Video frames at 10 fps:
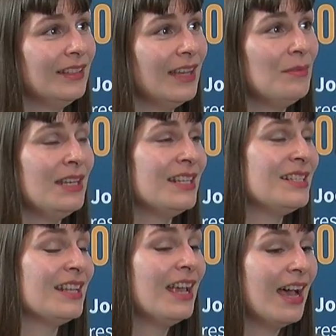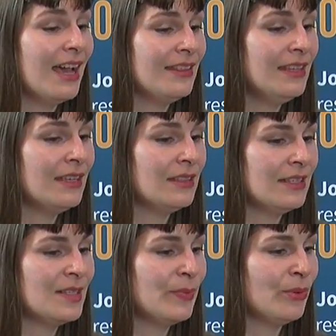Yeah, I think at
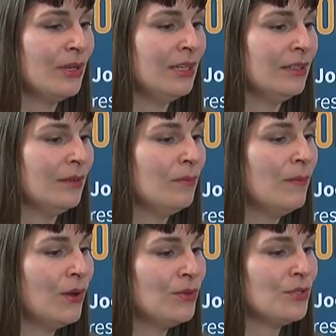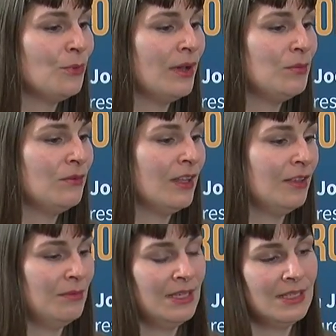this point most web
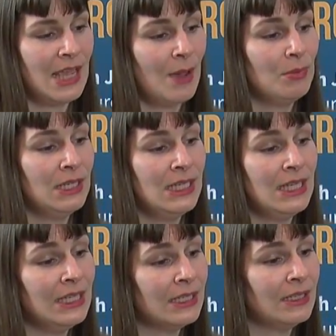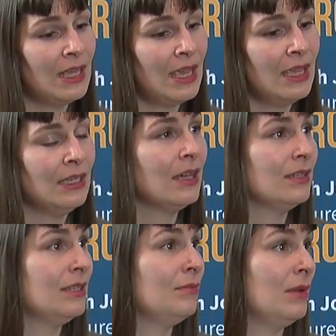development is happening in a
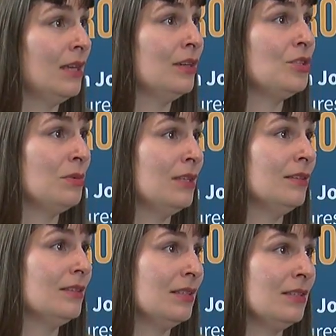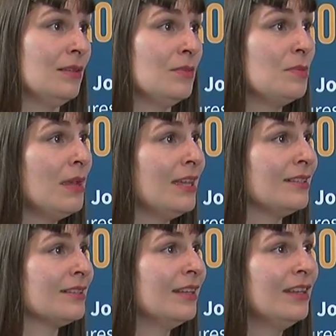content management system
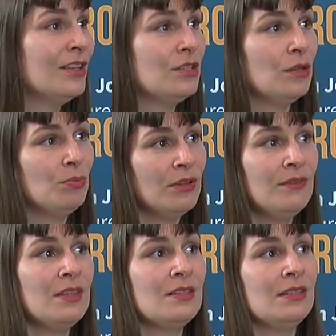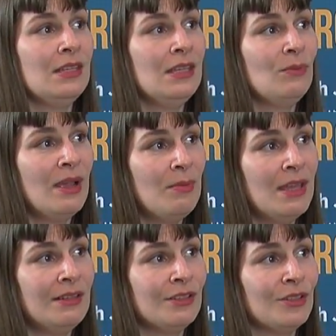space. So previously web
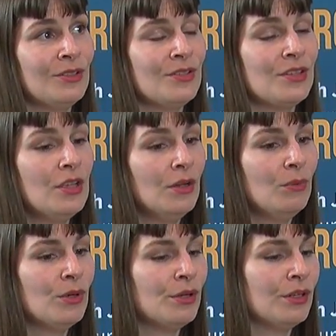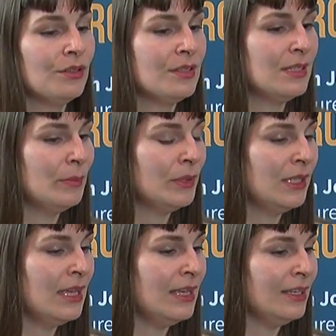editors were
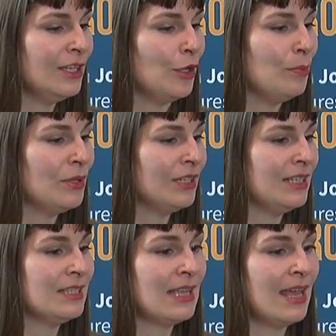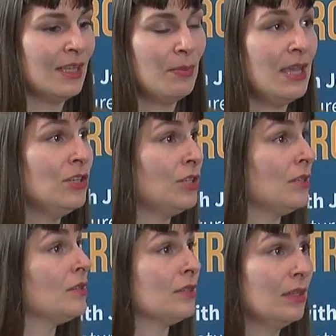simply building static
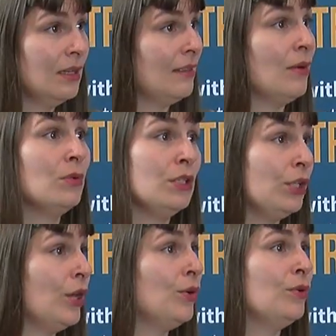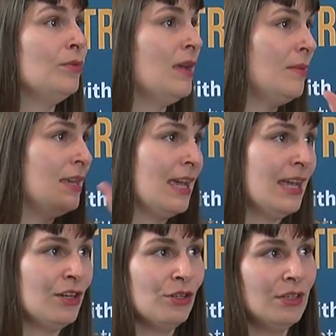pages that would load maybe a
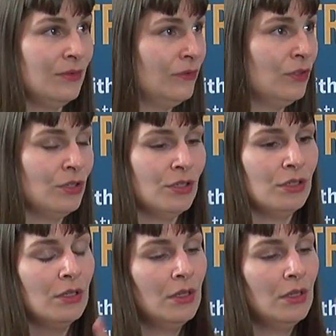header and a footer